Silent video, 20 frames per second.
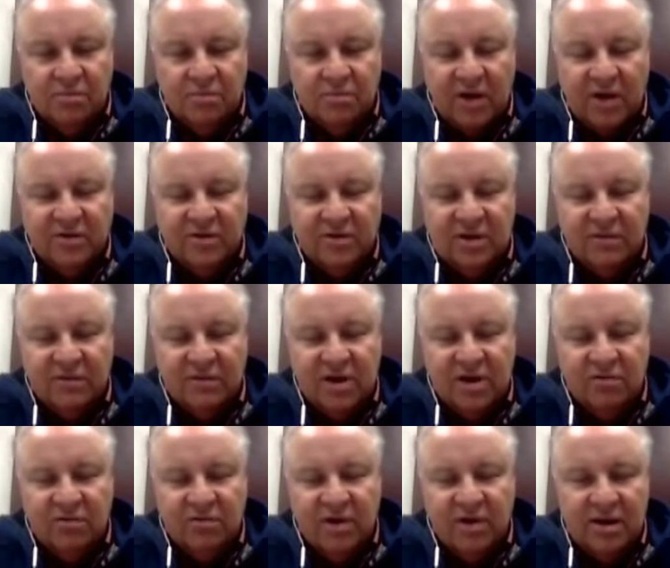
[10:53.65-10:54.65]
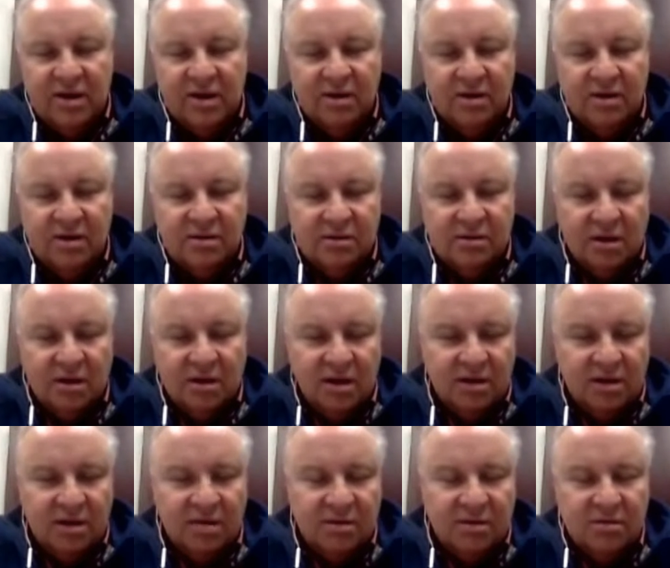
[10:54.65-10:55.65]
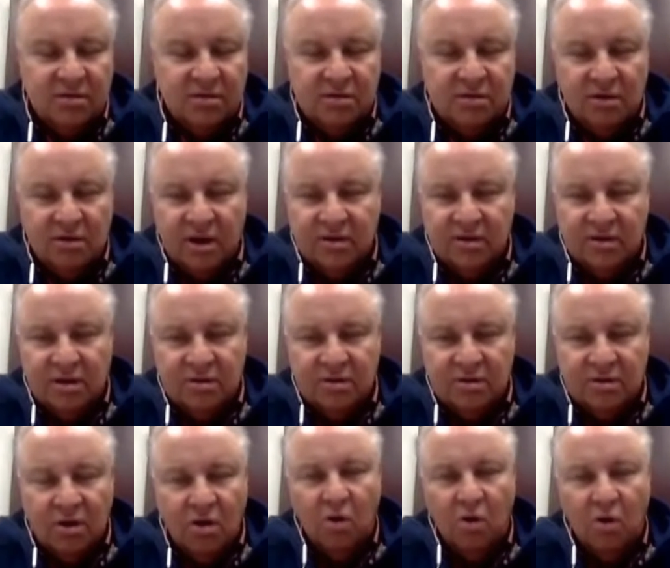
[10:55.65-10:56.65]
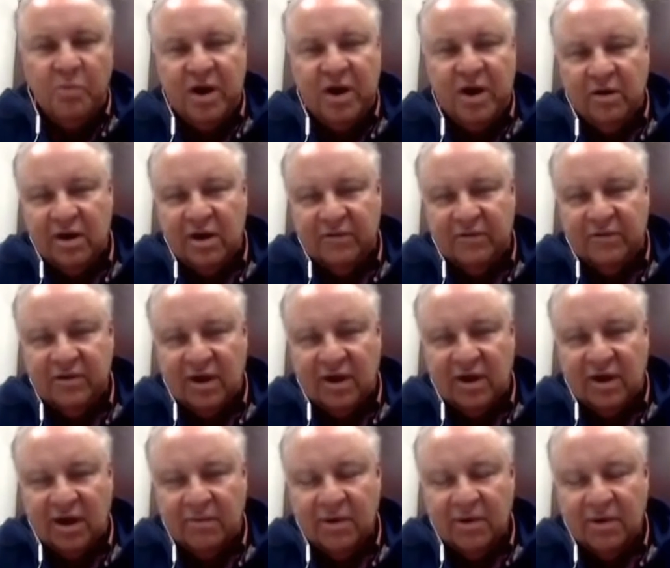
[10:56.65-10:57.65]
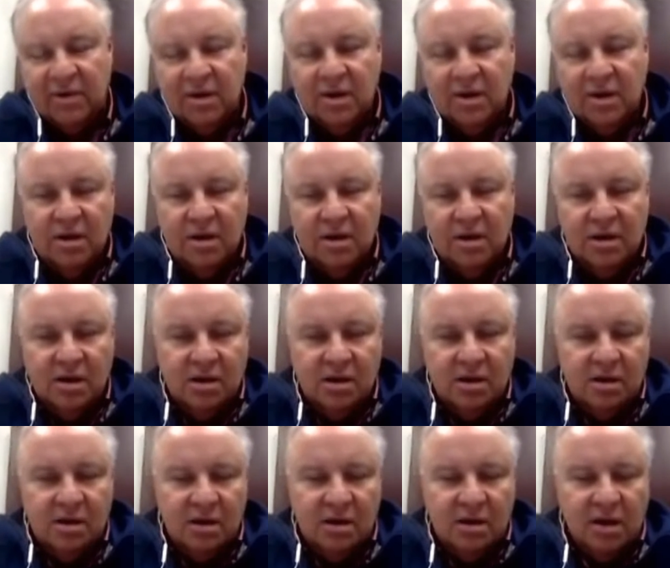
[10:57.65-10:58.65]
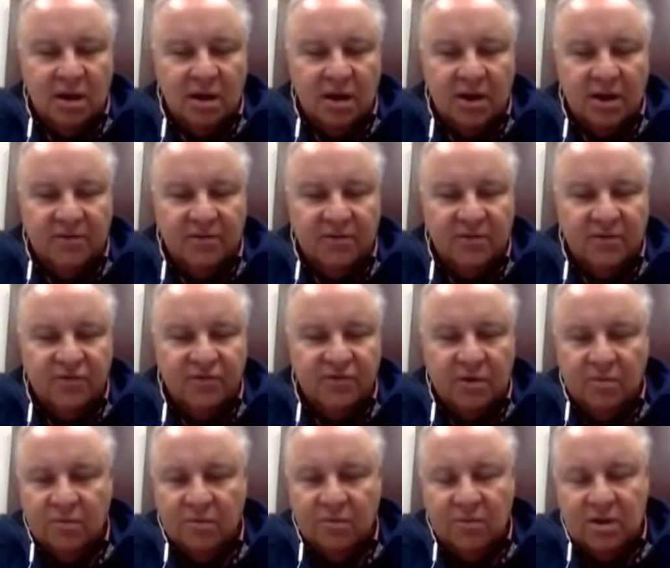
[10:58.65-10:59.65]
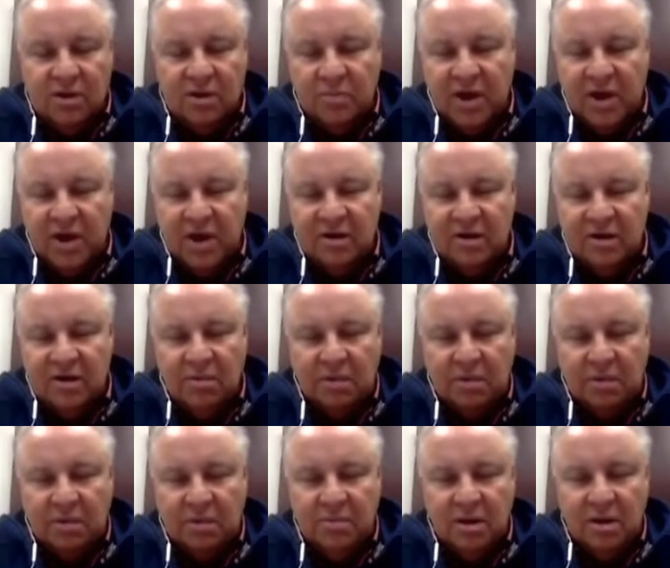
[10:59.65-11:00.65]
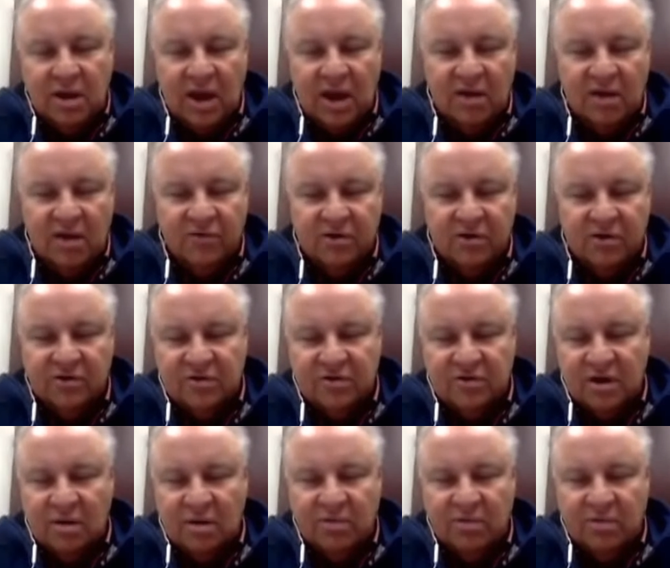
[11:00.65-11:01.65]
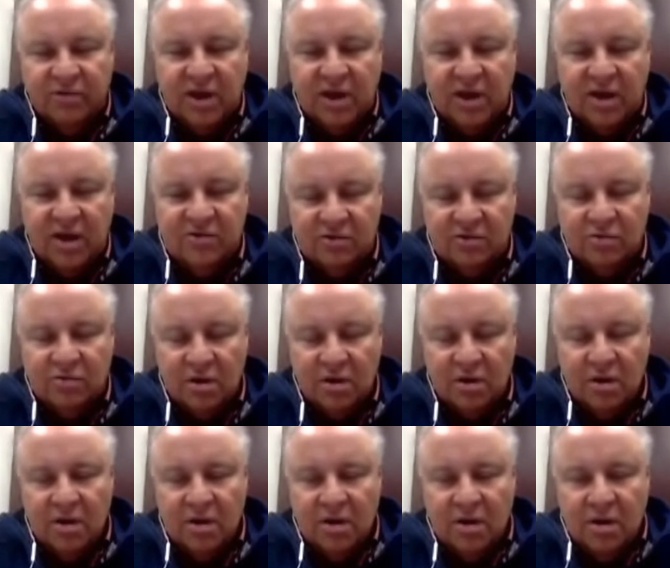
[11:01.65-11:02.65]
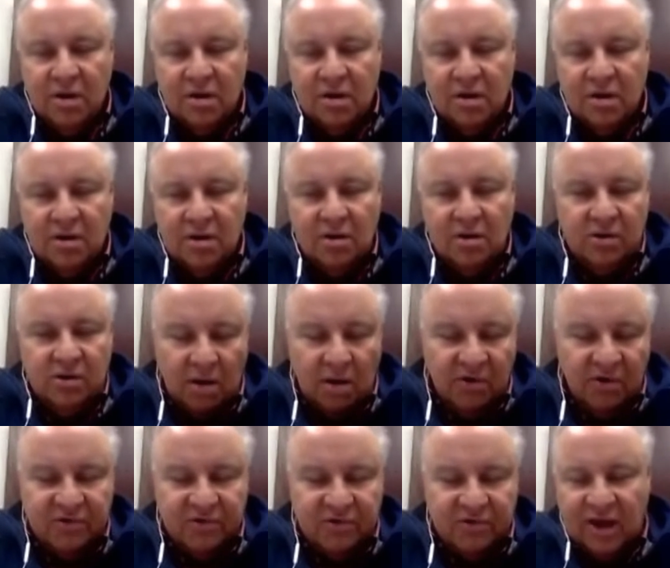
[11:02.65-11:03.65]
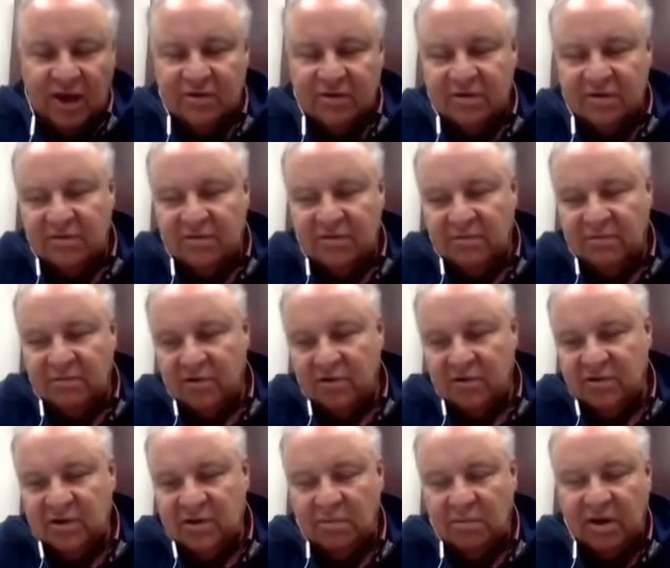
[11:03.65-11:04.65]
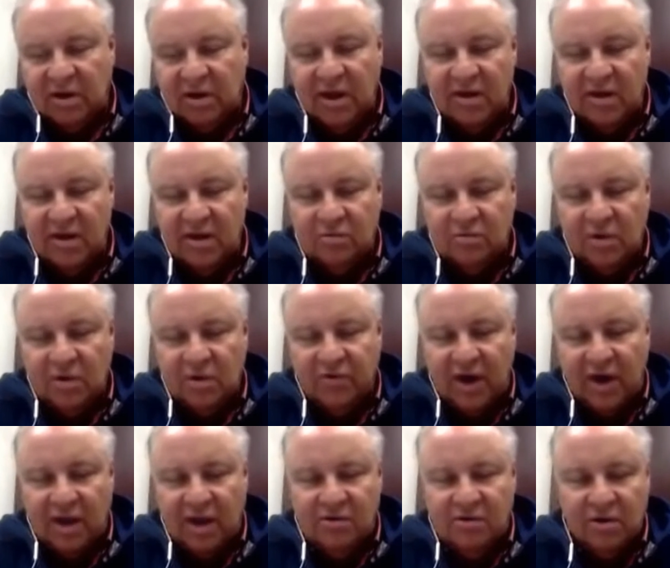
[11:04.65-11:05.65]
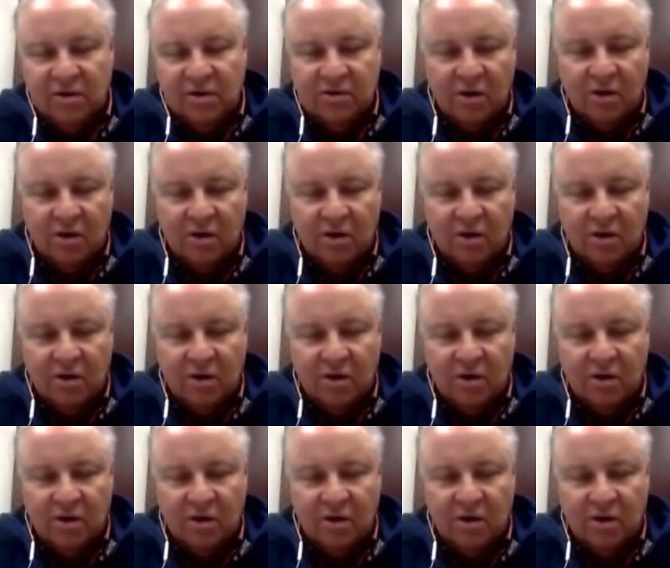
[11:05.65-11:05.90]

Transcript: positivity rate during the whole period of time, from when the pandemic began versus the number of cases, number of tests versus number of cases we've had during